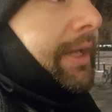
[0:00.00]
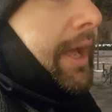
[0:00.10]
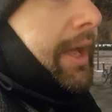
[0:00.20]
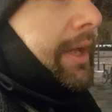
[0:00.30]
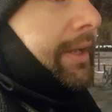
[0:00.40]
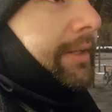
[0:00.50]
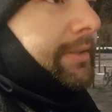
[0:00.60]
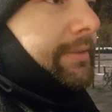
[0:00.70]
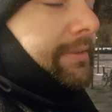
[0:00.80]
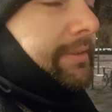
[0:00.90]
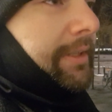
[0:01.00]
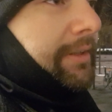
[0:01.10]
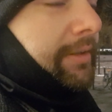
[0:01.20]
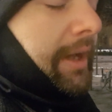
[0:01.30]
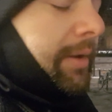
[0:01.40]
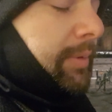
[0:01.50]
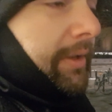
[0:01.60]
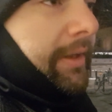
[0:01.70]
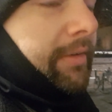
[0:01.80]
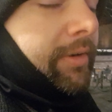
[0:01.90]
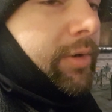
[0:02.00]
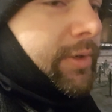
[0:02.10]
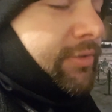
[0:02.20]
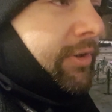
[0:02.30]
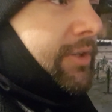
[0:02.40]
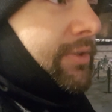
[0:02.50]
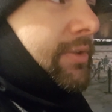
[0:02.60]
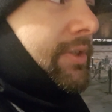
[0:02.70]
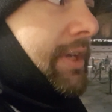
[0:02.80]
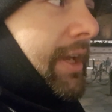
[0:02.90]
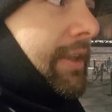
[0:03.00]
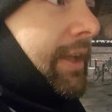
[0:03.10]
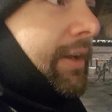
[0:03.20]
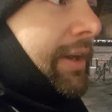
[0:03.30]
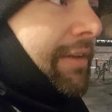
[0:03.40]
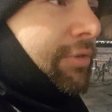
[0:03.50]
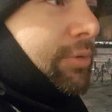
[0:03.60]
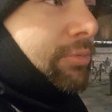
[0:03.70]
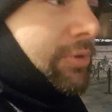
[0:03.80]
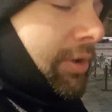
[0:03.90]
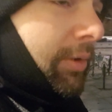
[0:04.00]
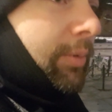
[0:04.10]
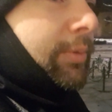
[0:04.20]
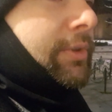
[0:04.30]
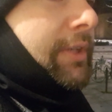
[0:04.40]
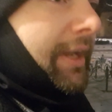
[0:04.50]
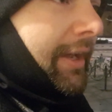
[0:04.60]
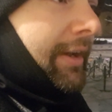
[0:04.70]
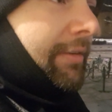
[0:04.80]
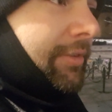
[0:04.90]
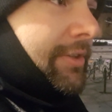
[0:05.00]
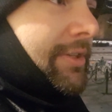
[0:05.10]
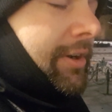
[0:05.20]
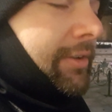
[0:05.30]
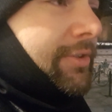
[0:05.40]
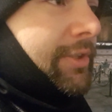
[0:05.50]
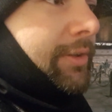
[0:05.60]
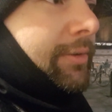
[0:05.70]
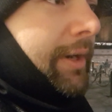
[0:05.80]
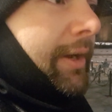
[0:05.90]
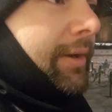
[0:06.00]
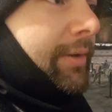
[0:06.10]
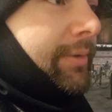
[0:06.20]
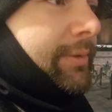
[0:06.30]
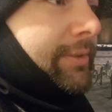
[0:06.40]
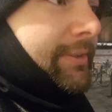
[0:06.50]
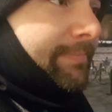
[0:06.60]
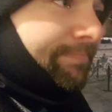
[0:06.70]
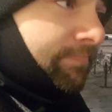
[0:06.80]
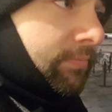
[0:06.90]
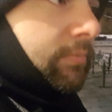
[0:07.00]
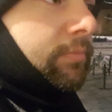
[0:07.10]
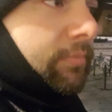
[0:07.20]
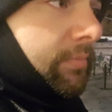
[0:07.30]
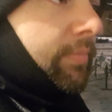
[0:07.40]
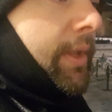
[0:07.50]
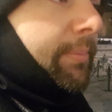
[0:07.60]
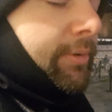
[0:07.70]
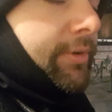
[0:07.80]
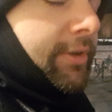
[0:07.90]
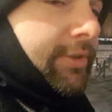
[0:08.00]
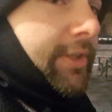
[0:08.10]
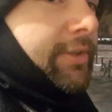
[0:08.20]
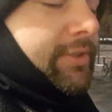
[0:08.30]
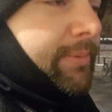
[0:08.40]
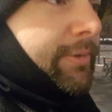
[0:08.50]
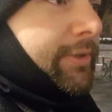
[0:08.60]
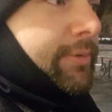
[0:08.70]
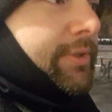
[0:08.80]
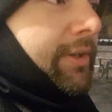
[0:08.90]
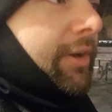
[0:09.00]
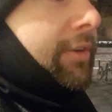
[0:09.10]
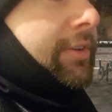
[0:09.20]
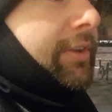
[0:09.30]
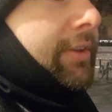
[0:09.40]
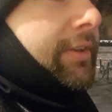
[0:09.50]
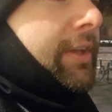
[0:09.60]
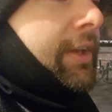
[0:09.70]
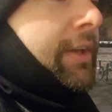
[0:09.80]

And I will even go as far as to say that if you don't have this culture around continuously producing content